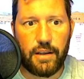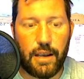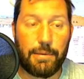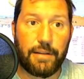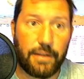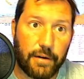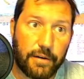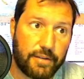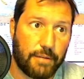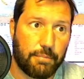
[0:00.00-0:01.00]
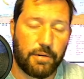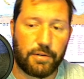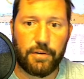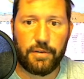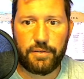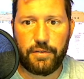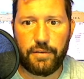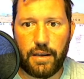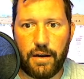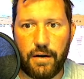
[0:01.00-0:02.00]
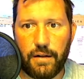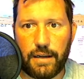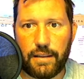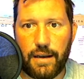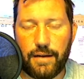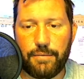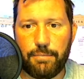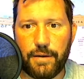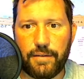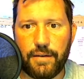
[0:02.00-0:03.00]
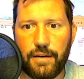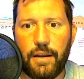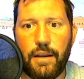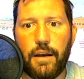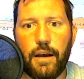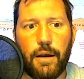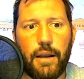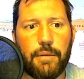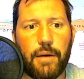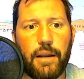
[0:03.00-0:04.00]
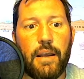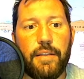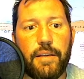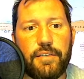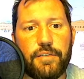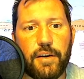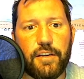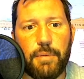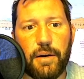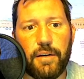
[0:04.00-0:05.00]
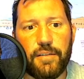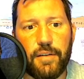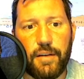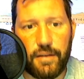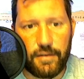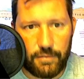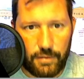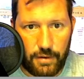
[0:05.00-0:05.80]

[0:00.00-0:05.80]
There are some protocols that are like that, but anyway, this transparency,